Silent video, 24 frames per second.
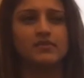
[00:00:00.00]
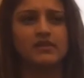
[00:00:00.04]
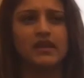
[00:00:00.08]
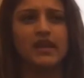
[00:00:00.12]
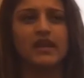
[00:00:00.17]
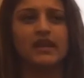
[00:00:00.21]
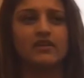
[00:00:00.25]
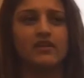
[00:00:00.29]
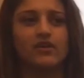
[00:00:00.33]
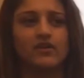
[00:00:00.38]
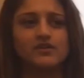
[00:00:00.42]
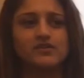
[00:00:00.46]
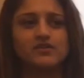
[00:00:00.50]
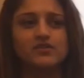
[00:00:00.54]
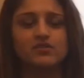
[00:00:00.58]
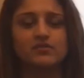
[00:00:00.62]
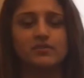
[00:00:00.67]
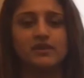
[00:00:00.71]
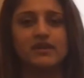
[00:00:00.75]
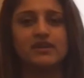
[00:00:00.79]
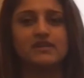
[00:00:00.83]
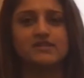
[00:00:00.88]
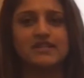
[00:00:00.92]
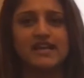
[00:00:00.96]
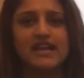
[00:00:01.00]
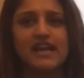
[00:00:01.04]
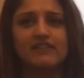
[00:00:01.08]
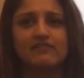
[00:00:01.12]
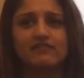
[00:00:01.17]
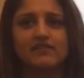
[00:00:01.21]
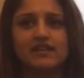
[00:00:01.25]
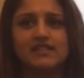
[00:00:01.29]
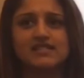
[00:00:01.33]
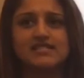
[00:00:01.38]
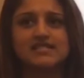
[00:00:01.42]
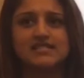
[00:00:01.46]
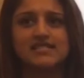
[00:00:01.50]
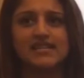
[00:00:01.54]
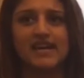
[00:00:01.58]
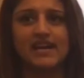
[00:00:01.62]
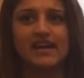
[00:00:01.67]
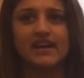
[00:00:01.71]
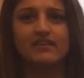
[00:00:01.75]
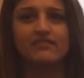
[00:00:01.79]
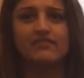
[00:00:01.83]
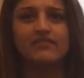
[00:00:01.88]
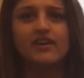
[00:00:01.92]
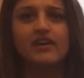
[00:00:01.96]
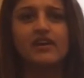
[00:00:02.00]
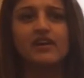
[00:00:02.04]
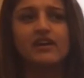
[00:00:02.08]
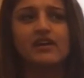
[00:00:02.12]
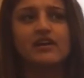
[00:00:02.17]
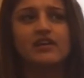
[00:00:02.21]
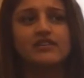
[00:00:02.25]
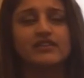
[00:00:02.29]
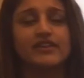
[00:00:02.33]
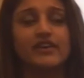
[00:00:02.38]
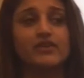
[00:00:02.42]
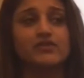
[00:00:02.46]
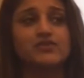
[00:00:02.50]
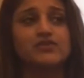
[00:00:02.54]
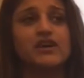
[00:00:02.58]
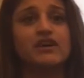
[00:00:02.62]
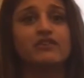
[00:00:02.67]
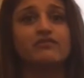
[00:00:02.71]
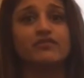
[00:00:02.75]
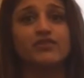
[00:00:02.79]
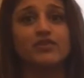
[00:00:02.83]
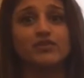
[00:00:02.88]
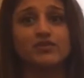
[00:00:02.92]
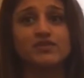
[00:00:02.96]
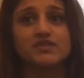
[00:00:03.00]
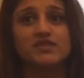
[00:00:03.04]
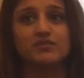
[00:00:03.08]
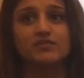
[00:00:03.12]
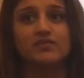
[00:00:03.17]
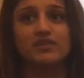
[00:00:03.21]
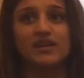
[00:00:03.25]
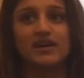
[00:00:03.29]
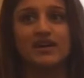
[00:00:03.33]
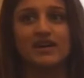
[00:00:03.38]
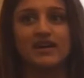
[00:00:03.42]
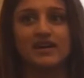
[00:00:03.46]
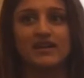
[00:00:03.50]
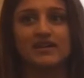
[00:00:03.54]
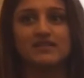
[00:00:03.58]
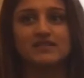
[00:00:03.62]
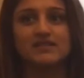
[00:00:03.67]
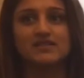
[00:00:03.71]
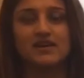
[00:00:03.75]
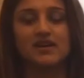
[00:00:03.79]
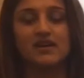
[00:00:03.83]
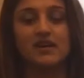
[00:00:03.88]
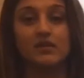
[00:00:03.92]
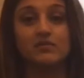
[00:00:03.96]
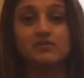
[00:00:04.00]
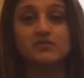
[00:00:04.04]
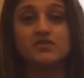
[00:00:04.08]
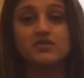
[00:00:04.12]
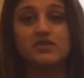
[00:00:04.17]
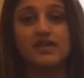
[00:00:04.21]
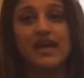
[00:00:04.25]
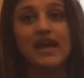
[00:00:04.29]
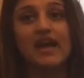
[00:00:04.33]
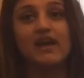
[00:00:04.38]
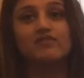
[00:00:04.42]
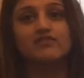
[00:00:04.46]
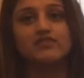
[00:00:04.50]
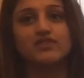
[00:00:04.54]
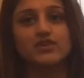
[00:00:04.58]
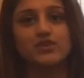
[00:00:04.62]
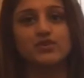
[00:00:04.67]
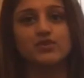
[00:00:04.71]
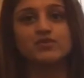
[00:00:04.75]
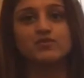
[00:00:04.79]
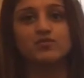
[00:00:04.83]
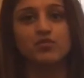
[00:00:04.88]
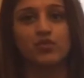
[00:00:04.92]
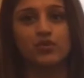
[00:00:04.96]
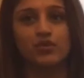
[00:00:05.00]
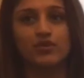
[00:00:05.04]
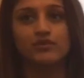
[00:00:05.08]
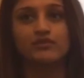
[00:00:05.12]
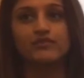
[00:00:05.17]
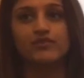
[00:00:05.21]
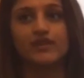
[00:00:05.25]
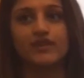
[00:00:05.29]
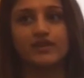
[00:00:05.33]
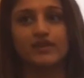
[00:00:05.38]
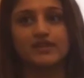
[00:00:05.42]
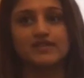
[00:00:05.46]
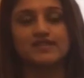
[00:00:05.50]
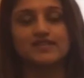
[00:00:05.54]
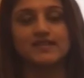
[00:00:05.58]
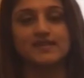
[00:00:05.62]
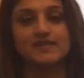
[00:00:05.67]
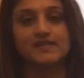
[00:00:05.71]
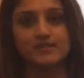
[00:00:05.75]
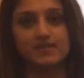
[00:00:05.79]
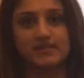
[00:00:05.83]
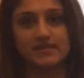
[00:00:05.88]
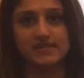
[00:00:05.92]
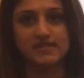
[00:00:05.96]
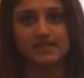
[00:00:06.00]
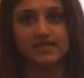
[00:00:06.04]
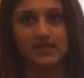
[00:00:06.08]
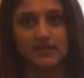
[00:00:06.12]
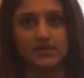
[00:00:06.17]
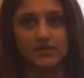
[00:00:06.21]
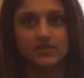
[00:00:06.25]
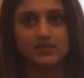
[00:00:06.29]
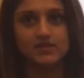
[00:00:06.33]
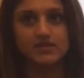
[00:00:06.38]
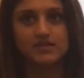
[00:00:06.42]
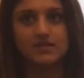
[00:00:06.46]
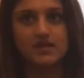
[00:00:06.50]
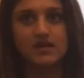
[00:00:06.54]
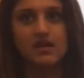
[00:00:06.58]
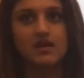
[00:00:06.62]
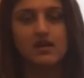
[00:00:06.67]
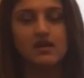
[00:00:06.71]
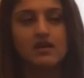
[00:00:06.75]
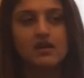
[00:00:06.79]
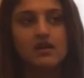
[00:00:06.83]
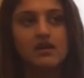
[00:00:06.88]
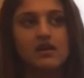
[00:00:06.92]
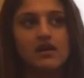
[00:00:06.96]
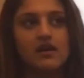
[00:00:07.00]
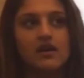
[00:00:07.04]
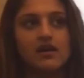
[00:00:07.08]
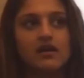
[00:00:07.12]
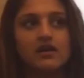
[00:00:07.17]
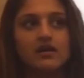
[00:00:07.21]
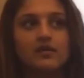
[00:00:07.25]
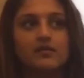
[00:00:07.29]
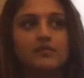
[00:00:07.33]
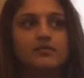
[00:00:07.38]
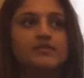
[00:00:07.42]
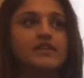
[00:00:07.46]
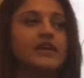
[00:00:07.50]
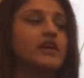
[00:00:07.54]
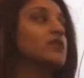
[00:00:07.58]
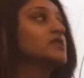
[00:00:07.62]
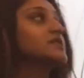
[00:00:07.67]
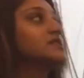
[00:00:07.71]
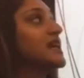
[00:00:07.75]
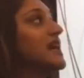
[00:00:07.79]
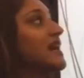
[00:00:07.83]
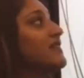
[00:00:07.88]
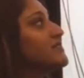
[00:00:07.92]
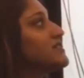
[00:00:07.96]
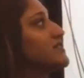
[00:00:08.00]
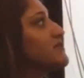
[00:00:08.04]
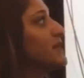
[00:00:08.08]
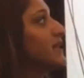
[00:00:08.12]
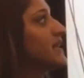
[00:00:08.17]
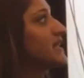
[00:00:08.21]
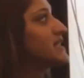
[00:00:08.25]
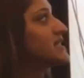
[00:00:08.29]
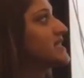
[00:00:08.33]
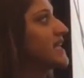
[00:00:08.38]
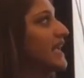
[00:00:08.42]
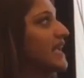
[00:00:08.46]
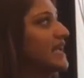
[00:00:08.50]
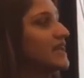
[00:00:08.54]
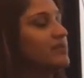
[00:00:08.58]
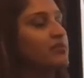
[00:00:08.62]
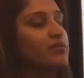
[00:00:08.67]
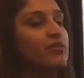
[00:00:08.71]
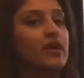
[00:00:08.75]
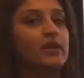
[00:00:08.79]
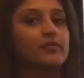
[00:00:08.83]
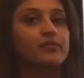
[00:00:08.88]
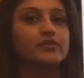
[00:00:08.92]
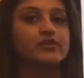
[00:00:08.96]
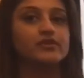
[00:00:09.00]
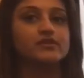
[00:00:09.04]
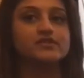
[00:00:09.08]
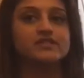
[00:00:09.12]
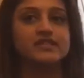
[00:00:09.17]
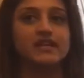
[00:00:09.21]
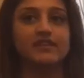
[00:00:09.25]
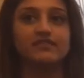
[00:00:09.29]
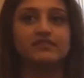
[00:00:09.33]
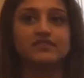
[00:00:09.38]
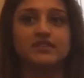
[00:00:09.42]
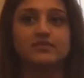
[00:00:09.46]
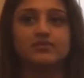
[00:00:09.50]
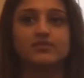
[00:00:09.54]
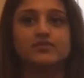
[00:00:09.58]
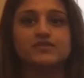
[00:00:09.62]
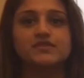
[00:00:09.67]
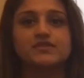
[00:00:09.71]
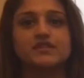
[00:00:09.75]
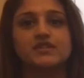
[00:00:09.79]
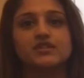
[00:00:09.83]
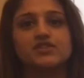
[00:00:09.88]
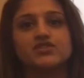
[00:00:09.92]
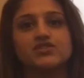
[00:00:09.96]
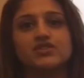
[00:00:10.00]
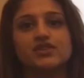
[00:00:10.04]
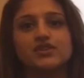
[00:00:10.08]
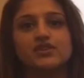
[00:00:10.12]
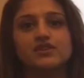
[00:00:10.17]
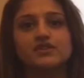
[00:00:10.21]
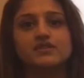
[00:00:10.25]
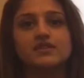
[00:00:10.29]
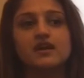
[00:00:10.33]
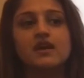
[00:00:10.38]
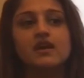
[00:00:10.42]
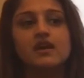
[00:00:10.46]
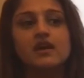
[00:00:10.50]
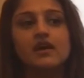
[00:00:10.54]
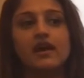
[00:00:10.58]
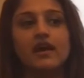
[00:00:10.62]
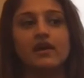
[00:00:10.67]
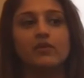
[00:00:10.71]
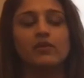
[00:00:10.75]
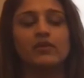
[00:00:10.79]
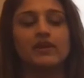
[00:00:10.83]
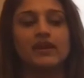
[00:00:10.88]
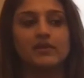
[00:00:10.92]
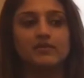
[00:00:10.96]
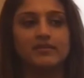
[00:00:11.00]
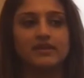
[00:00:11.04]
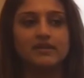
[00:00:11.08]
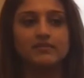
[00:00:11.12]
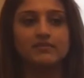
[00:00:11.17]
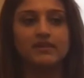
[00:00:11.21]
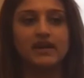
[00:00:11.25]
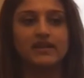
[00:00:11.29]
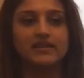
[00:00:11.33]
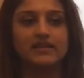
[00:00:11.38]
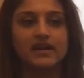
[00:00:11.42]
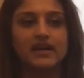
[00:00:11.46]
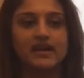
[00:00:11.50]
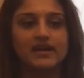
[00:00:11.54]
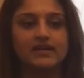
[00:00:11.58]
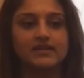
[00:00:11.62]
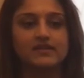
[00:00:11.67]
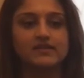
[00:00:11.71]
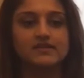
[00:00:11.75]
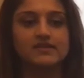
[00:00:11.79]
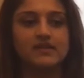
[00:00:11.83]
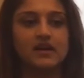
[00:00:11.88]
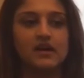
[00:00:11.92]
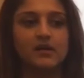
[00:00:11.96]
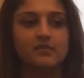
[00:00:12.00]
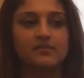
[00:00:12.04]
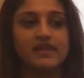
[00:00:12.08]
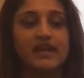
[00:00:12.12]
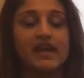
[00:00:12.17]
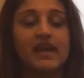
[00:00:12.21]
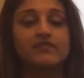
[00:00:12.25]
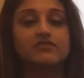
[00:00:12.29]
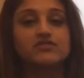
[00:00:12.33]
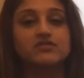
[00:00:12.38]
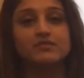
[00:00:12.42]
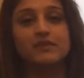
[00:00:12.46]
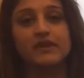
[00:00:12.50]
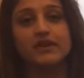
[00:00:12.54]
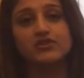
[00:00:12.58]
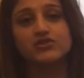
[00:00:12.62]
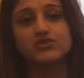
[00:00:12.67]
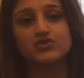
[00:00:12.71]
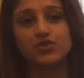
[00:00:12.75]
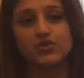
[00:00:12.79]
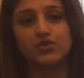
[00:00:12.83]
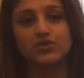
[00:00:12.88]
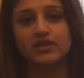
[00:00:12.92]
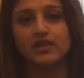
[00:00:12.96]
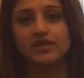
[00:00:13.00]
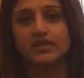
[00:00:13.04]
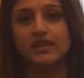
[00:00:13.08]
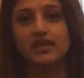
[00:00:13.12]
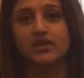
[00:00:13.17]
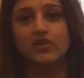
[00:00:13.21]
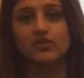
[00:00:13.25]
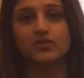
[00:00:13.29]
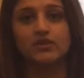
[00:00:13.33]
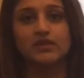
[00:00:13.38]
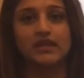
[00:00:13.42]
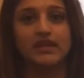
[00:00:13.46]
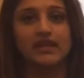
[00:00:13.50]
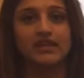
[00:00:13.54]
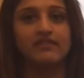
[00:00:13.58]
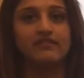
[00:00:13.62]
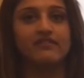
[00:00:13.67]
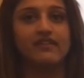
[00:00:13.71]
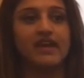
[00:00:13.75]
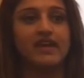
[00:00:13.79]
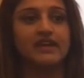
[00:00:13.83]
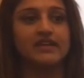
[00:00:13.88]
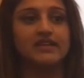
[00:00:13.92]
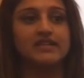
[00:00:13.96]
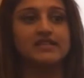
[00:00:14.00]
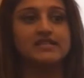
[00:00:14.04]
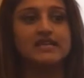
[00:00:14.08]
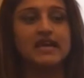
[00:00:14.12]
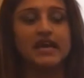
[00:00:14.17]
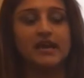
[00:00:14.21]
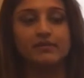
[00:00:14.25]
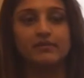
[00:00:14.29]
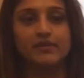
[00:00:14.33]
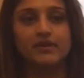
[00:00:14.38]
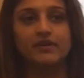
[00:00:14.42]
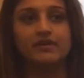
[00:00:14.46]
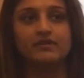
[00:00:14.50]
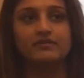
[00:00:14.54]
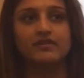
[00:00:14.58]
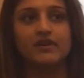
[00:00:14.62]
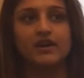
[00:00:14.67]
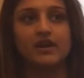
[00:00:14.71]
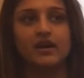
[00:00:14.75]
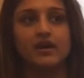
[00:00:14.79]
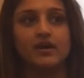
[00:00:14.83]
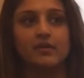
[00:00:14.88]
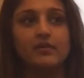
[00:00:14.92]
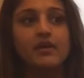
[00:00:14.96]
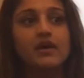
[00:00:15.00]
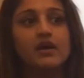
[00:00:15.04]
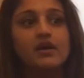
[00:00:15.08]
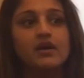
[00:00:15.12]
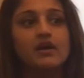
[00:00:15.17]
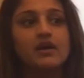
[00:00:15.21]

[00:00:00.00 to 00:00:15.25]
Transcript: and also because they have less staff. They also have fewer supplies, so they have to use more of their assessment skills. They also have to maintain proper safety procedures, and what I mean by that is they have to make sure that they don't leave any type of